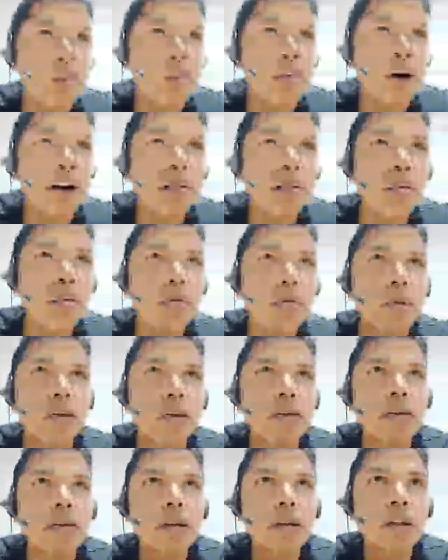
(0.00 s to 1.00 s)
park
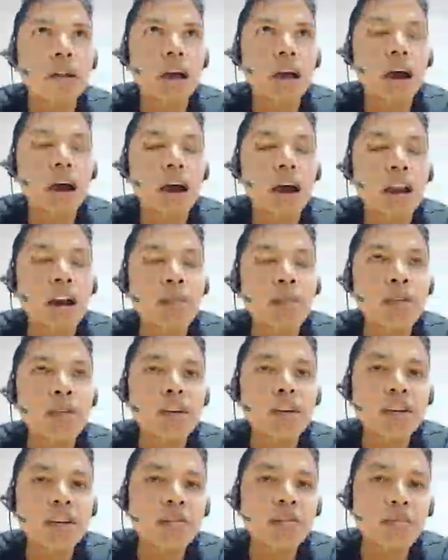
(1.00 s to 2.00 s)
permit, and after
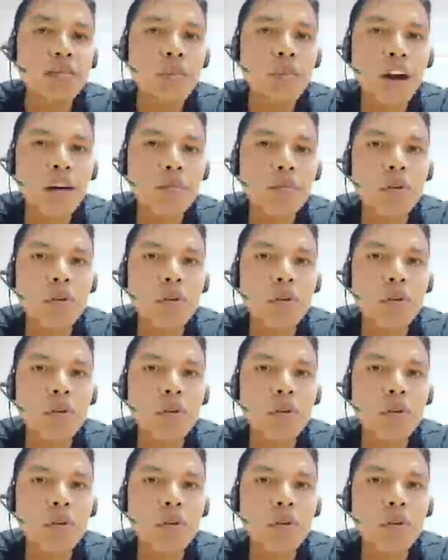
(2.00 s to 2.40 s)
getting park